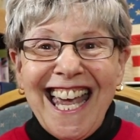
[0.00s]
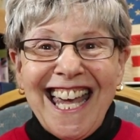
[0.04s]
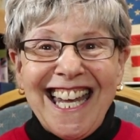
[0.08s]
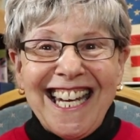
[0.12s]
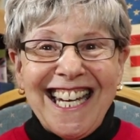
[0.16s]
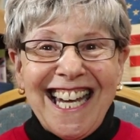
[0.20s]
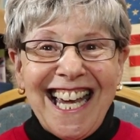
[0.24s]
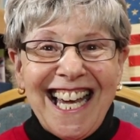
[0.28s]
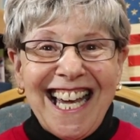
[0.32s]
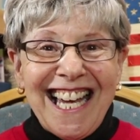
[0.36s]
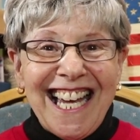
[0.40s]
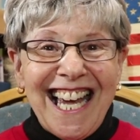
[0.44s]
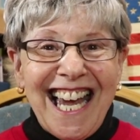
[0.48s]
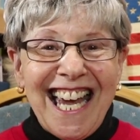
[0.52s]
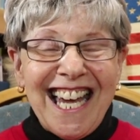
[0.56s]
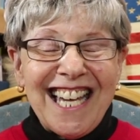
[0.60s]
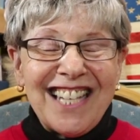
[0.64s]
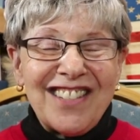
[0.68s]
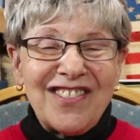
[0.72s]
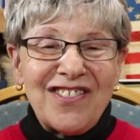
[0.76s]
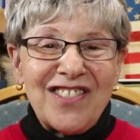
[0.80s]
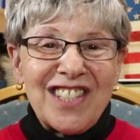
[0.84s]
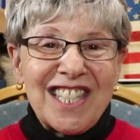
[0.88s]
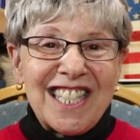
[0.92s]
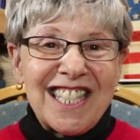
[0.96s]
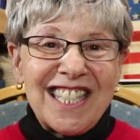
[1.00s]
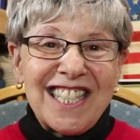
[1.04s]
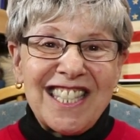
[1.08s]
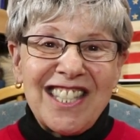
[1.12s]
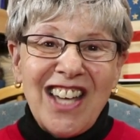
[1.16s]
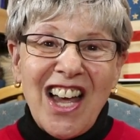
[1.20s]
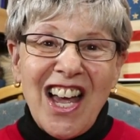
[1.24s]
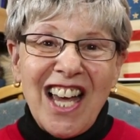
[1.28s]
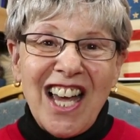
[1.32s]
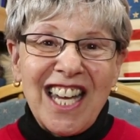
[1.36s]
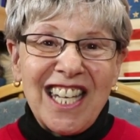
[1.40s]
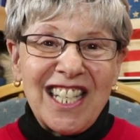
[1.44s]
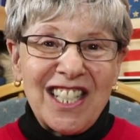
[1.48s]
and I had, was
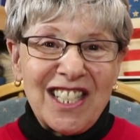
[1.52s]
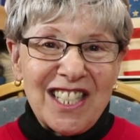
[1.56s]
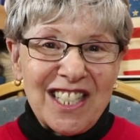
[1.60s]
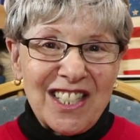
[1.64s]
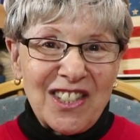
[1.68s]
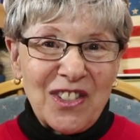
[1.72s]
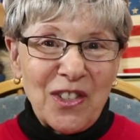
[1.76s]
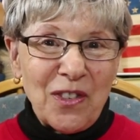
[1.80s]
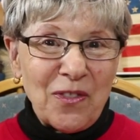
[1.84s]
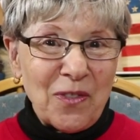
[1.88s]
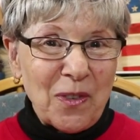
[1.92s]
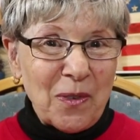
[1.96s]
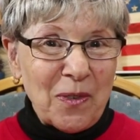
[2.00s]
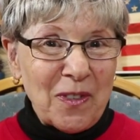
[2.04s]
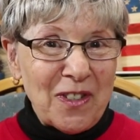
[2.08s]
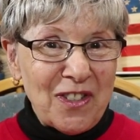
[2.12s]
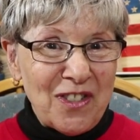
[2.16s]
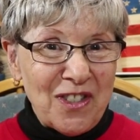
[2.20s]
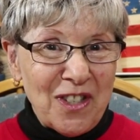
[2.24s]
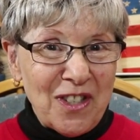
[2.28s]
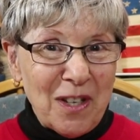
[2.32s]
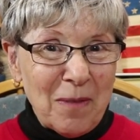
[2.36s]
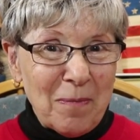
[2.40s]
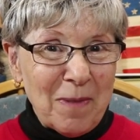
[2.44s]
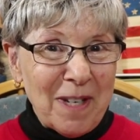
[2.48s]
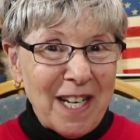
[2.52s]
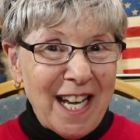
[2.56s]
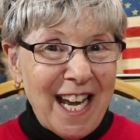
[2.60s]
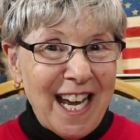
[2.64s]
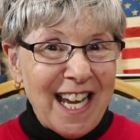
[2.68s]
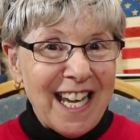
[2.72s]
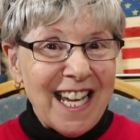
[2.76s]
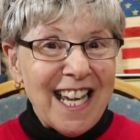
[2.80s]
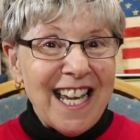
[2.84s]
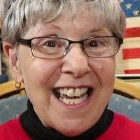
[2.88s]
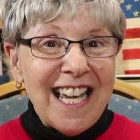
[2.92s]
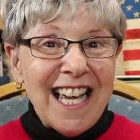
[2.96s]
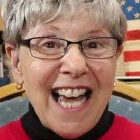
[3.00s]
talking this over with Jim, and
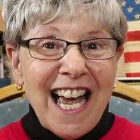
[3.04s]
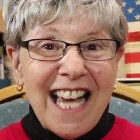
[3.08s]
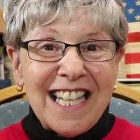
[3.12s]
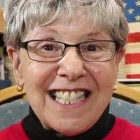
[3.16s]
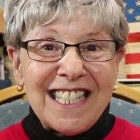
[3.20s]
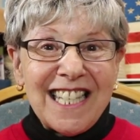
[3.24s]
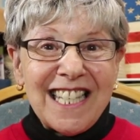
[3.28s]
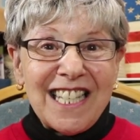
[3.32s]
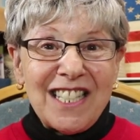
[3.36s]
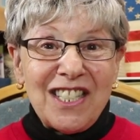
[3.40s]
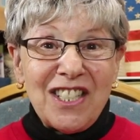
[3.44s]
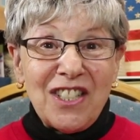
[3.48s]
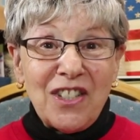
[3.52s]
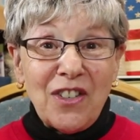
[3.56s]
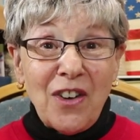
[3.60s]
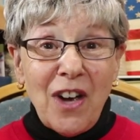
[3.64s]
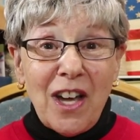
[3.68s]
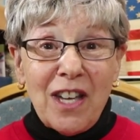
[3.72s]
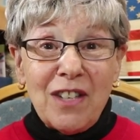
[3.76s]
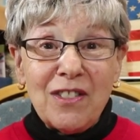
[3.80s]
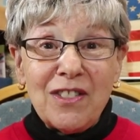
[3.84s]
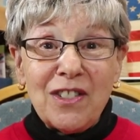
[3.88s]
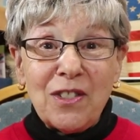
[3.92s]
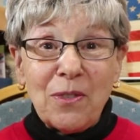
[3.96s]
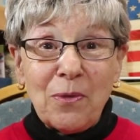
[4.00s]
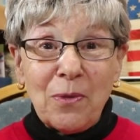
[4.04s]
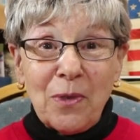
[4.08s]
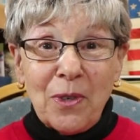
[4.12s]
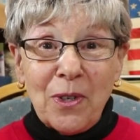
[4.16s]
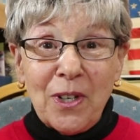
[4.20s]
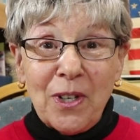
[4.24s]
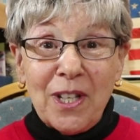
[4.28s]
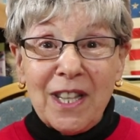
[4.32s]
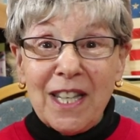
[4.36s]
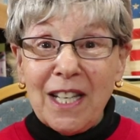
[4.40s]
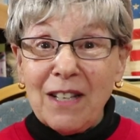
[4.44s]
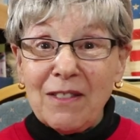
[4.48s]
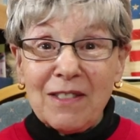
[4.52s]
I, I said, you know, I used to
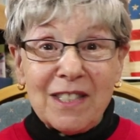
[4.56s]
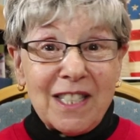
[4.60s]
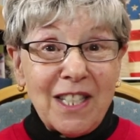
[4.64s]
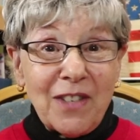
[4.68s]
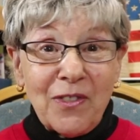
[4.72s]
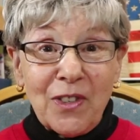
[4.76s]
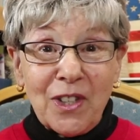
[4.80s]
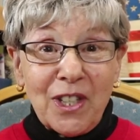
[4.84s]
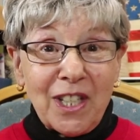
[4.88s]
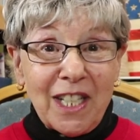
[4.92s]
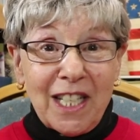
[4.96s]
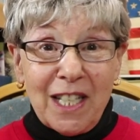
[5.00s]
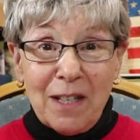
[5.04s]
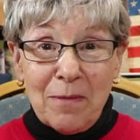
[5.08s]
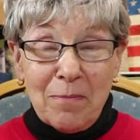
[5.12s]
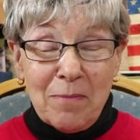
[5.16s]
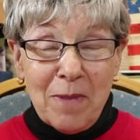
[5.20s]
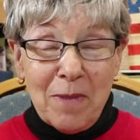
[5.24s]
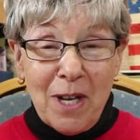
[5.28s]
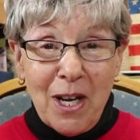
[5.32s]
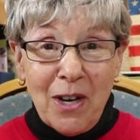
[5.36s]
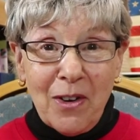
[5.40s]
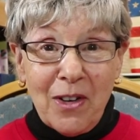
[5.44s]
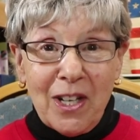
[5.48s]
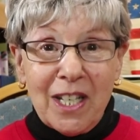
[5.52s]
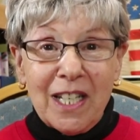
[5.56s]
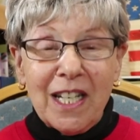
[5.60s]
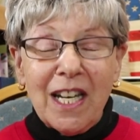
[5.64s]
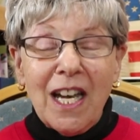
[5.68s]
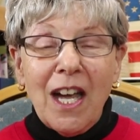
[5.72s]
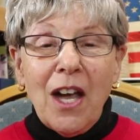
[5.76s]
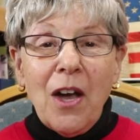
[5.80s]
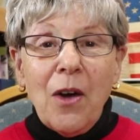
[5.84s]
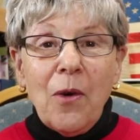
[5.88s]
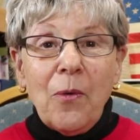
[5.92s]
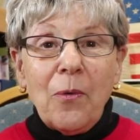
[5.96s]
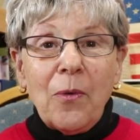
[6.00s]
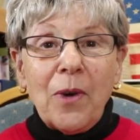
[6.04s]
worry that I was never going to get married.
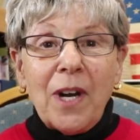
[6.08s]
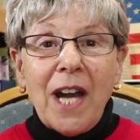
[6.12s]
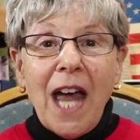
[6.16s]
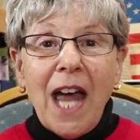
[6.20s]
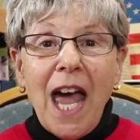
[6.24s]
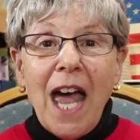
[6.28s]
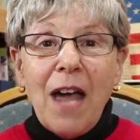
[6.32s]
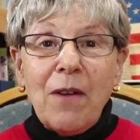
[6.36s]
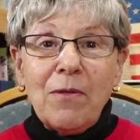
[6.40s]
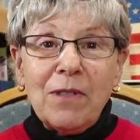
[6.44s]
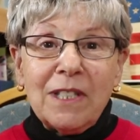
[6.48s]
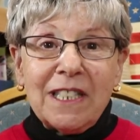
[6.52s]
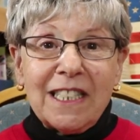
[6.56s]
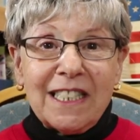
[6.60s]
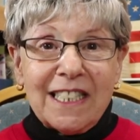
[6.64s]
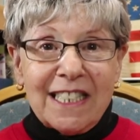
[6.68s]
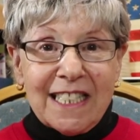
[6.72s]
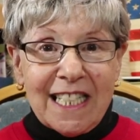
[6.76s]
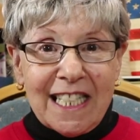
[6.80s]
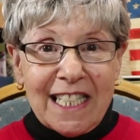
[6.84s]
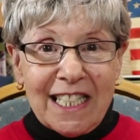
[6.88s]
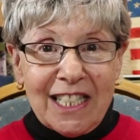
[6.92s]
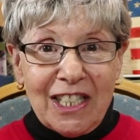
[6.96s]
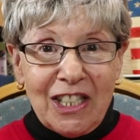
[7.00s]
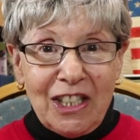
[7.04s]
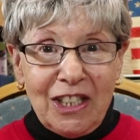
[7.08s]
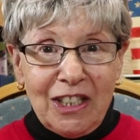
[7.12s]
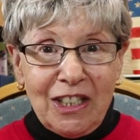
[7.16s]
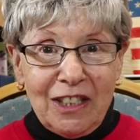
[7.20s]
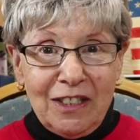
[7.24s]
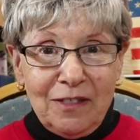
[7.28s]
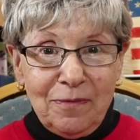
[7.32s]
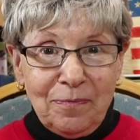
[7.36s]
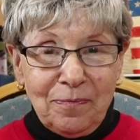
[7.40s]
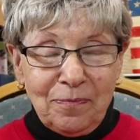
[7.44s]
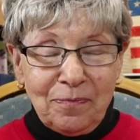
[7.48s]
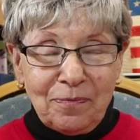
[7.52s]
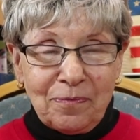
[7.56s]
When I was single,